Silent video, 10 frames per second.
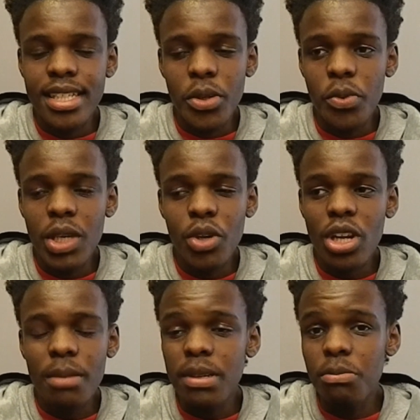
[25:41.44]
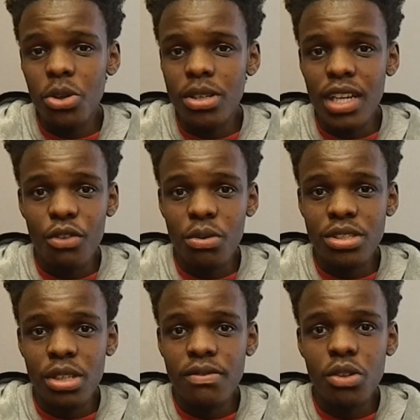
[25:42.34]
We would not be born if it was
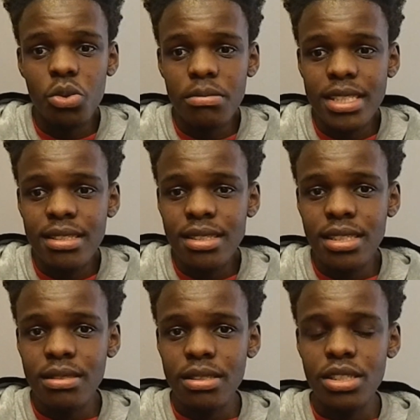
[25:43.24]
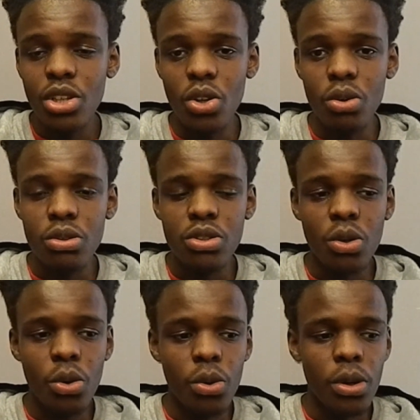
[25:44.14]
not for women,
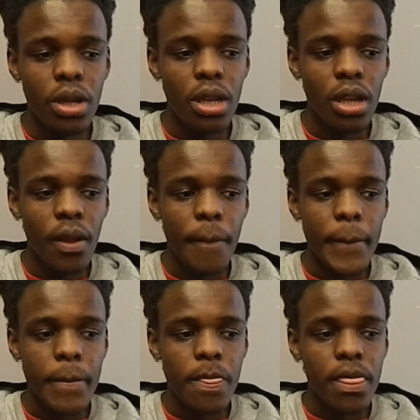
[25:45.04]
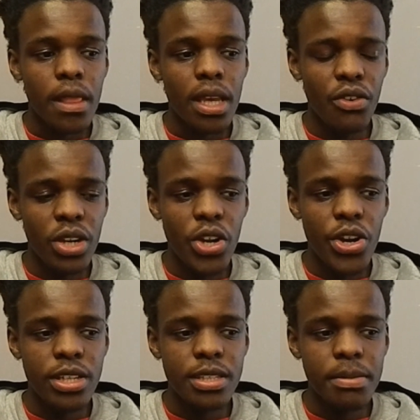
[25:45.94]
So it really
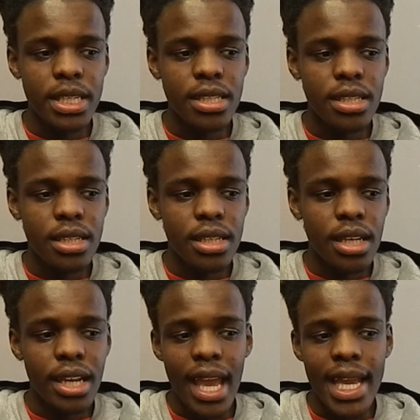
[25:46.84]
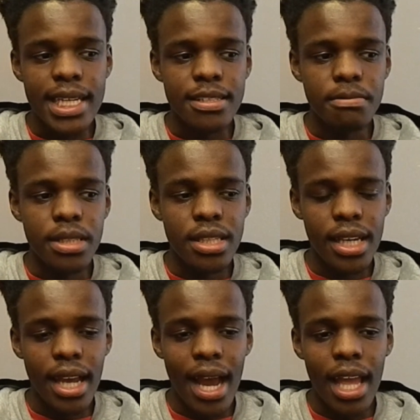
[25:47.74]
hurts me and angers me
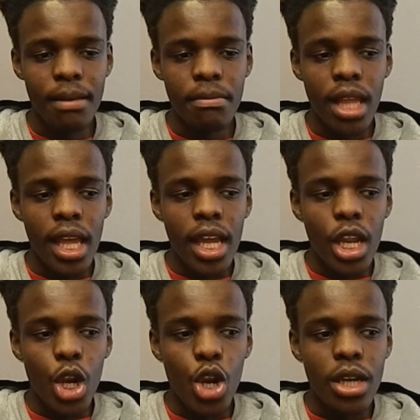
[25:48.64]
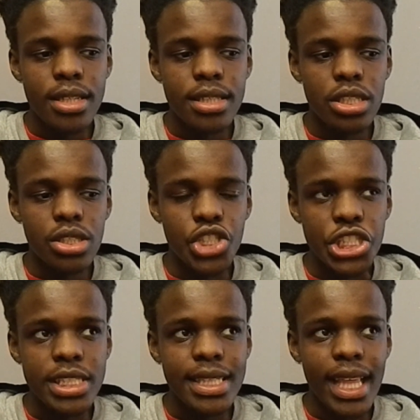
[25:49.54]
that not
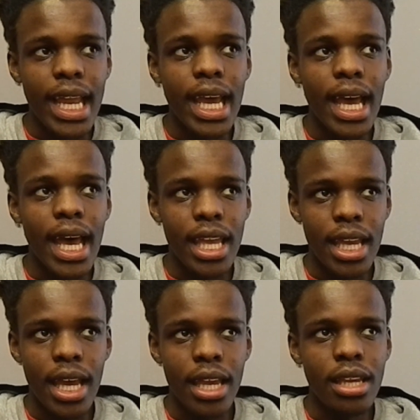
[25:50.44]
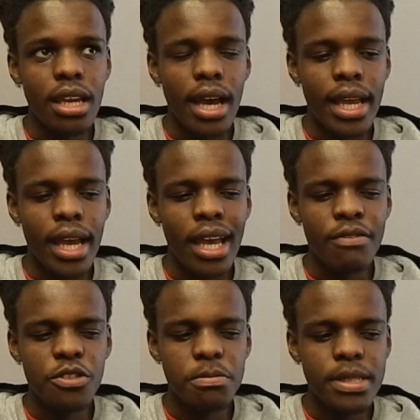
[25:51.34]
just that I have
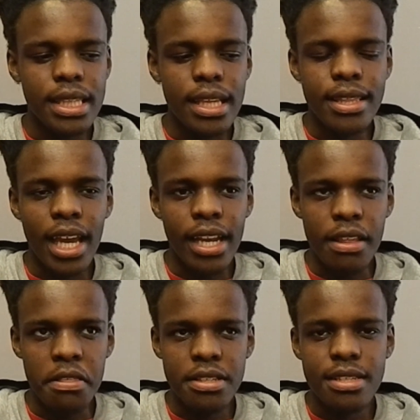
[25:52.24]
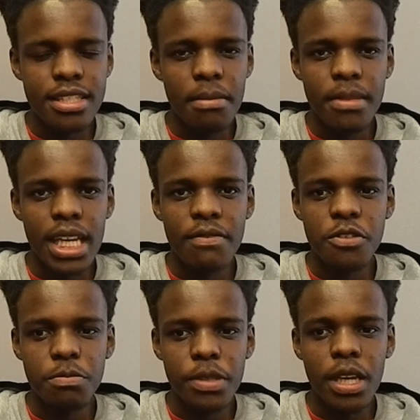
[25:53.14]
to speak, that this is something I have to
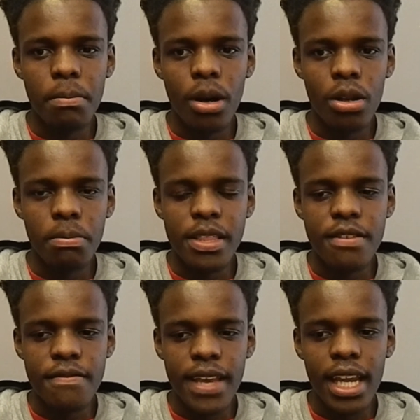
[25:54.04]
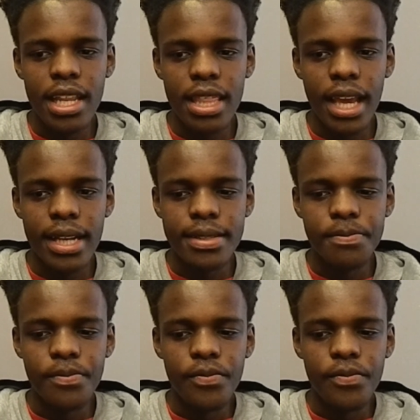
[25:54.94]
speak about, but the fact that